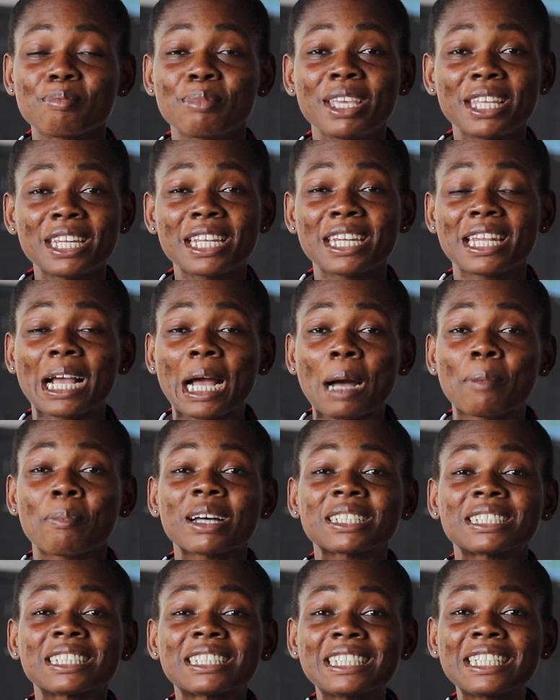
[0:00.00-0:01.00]
being in the
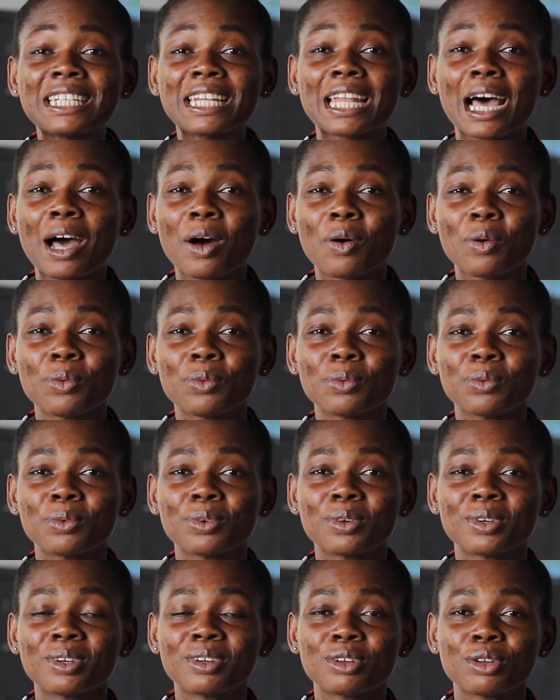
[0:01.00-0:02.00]
capacity now
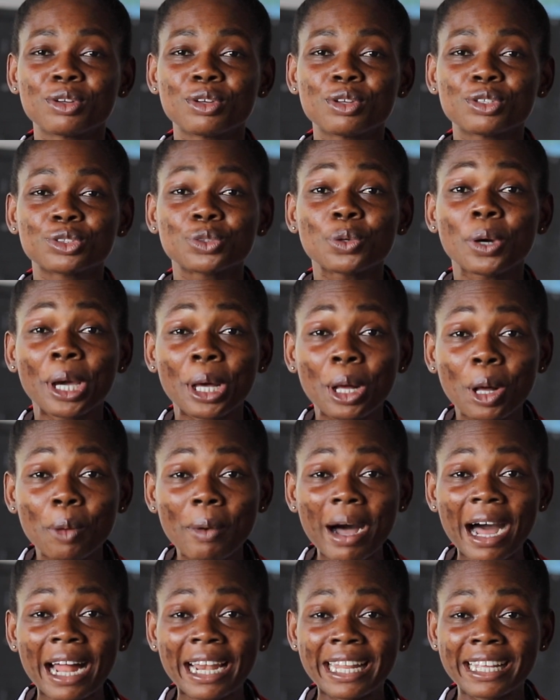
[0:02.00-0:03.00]
to
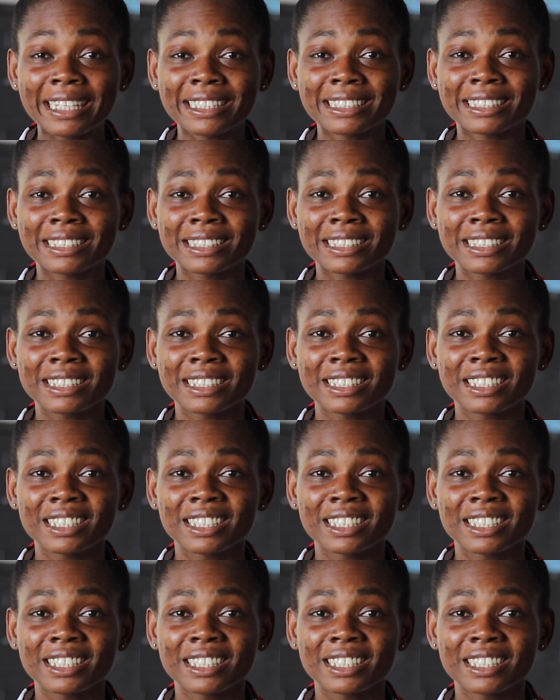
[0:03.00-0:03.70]
help others